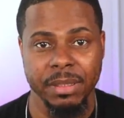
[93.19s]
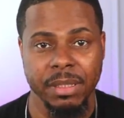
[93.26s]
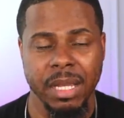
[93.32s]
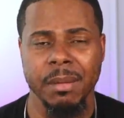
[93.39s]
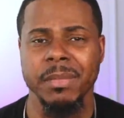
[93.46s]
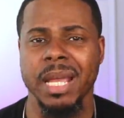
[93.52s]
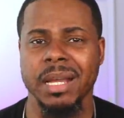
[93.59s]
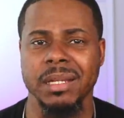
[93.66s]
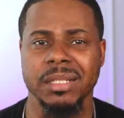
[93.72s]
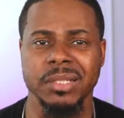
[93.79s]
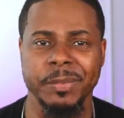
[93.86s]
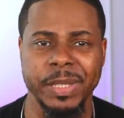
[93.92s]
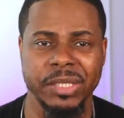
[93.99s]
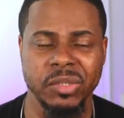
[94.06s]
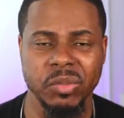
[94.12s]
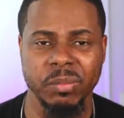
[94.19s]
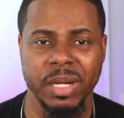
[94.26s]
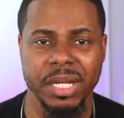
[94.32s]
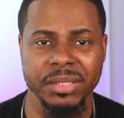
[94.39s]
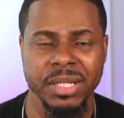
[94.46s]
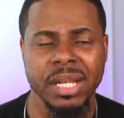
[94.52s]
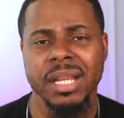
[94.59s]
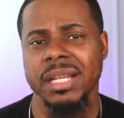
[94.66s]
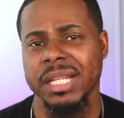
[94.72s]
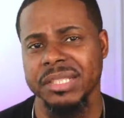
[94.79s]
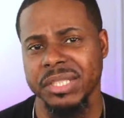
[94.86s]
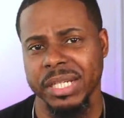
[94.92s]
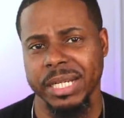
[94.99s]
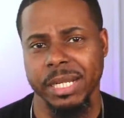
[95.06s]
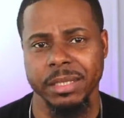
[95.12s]
I'm not going to speak too much. Let's
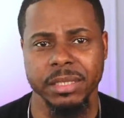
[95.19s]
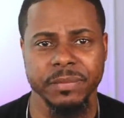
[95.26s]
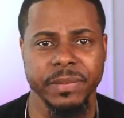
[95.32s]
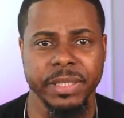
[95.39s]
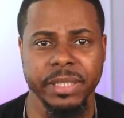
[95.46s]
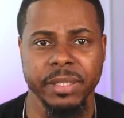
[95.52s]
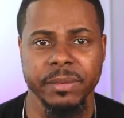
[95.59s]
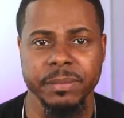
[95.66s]
check out this video.